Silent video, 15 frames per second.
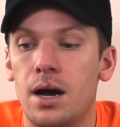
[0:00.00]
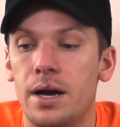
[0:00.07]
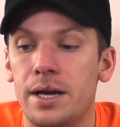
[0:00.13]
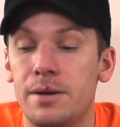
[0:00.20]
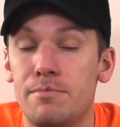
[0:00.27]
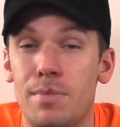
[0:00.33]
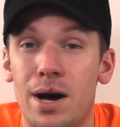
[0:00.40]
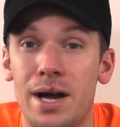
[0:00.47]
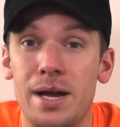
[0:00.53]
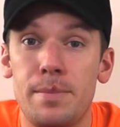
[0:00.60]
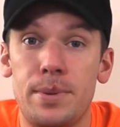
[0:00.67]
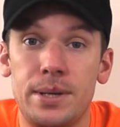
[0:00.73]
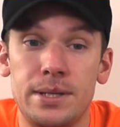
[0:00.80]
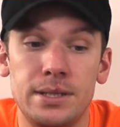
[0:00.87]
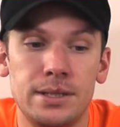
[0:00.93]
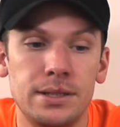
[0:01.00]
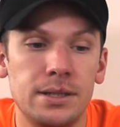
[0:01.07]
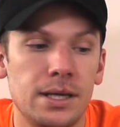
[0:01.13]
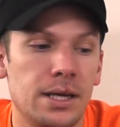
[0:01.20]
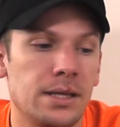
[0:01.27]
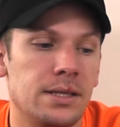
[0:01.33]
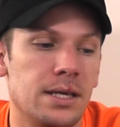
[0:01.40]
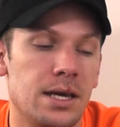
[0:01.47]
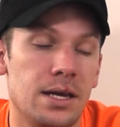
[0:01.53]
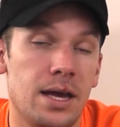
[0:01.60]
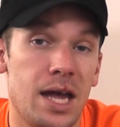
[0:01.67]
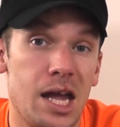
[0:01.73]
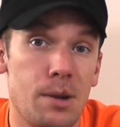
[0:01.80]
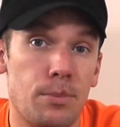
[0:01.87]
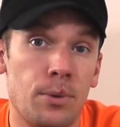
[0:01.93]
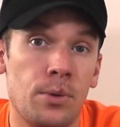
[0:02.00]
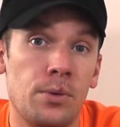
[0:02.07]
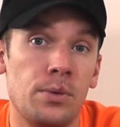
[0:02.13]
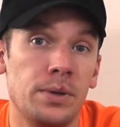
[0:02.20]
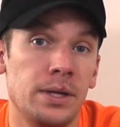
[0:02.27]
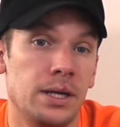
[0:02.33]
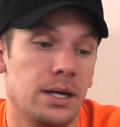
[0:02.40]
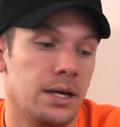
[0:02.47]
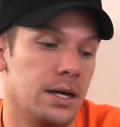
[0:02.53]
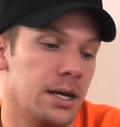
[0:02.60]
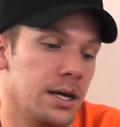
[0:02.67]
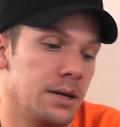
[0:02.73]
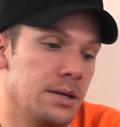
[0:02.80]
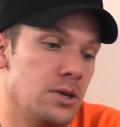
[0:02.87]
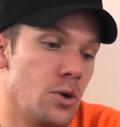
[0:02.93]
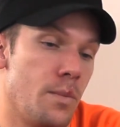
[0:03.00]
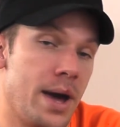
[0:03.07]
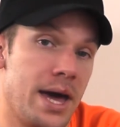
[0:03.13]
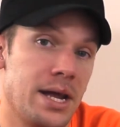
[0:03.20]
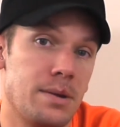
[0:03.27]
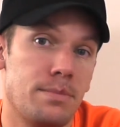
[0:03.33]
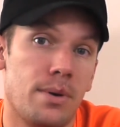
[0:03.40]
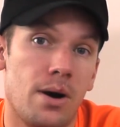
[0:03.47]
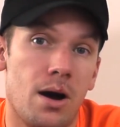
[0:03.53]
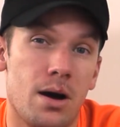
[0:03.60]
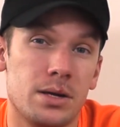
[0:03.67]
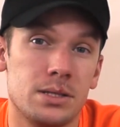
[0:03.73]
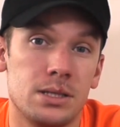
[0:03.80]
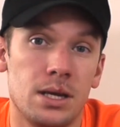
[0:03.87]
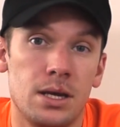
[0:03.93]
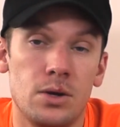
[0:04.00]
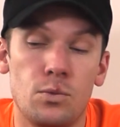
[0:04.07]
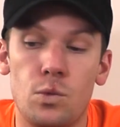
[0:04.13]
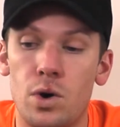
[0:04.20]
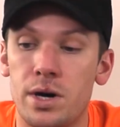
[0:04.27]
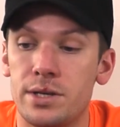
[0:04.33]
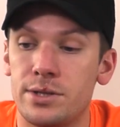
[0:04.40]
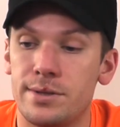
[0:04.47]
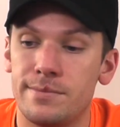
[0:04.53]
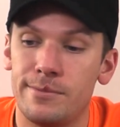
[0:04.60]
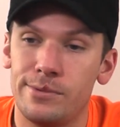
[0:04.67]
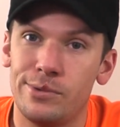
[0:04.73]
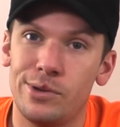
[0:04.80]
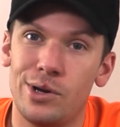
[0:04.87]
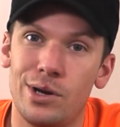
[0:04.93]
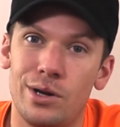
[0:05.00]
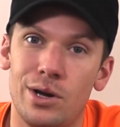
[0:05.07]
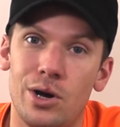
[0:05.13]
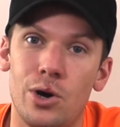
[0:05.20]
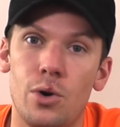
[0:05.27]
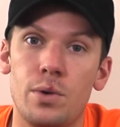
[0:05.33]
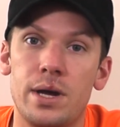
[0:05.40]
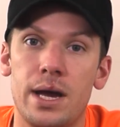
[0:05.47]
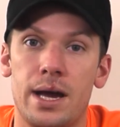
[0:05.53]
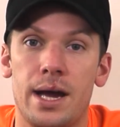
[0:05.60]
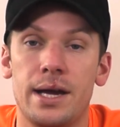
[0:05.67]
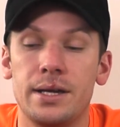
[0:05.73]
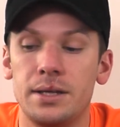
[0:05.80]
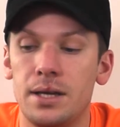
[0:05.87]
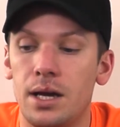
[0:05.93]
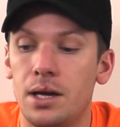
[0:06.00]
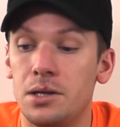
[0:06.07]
in my opinion, the April Nomadik box was okay.